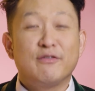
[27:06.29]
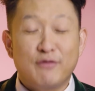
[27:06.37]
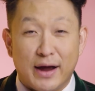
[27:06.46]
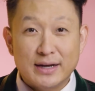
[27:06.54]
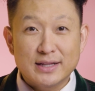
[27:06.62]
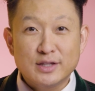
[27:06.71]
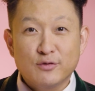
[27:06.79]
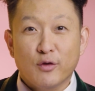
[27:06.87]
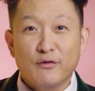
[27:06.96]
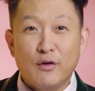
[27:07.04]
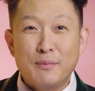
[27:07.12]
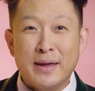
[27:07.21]
The finalists
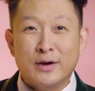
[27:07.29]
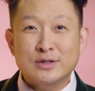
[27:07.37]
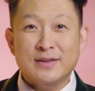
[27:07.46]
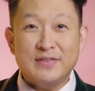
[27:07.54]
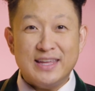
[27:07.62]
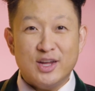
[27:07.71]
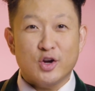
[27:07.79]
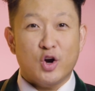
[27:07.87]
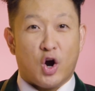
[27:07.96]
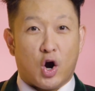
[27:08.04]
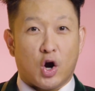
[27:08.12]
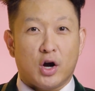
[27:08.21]
for Filmmakers of the
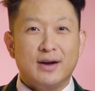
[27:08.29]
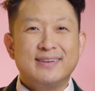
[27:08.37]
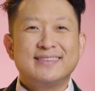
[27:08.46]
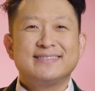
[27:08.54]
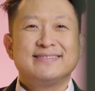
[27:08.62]
Year are